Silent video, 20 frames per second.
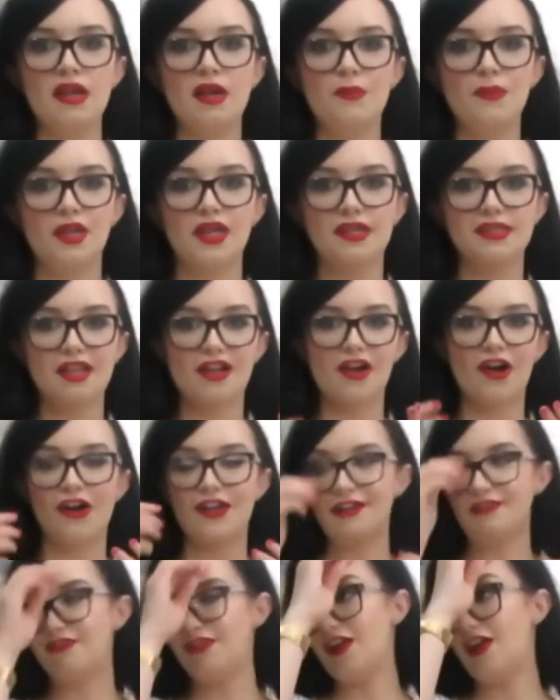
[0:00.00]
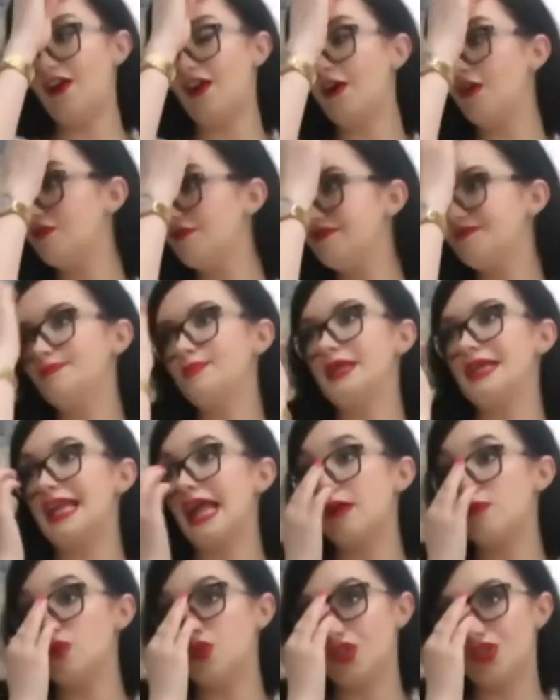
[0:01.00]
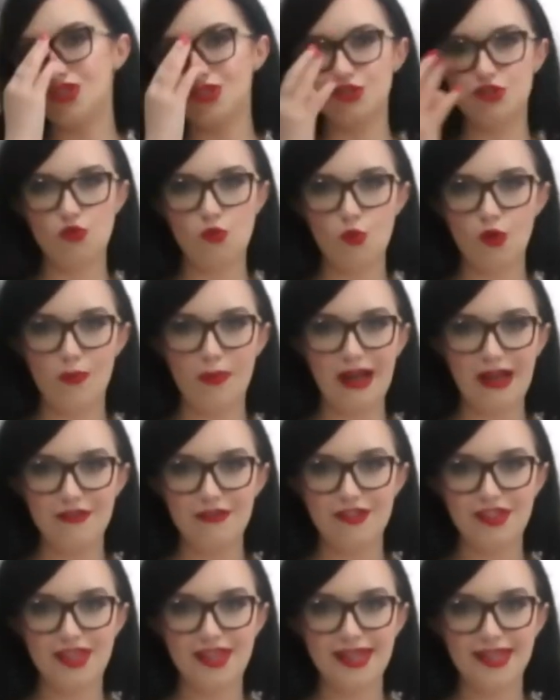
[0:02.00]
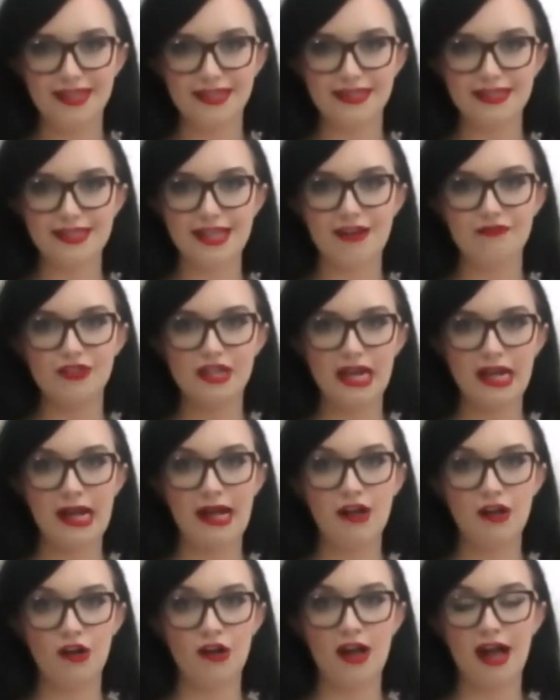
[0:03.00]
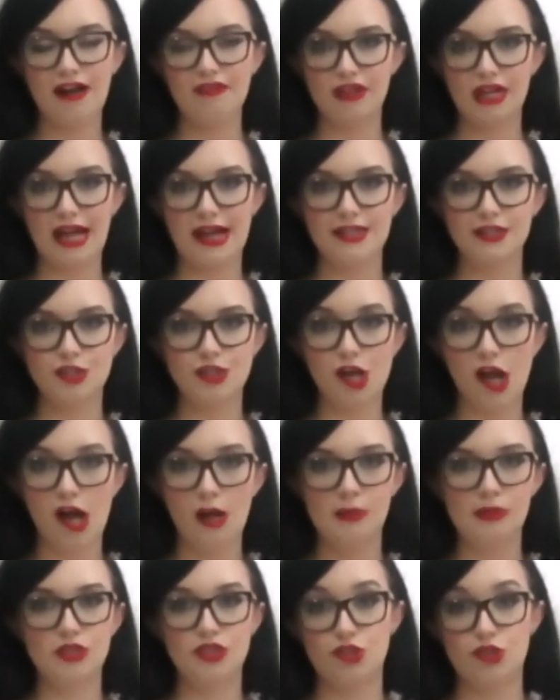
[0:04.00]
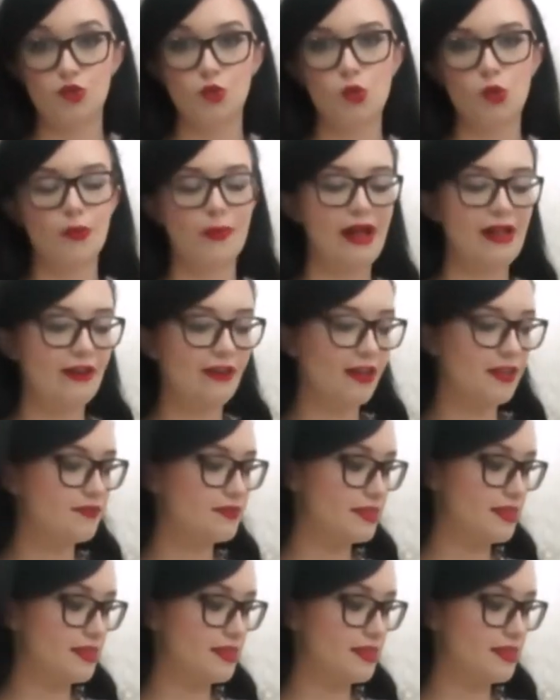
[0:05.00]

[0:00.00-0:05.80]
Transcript: because I kind of love being able to just talk about things, have a natter, have a catch up and just talk about life.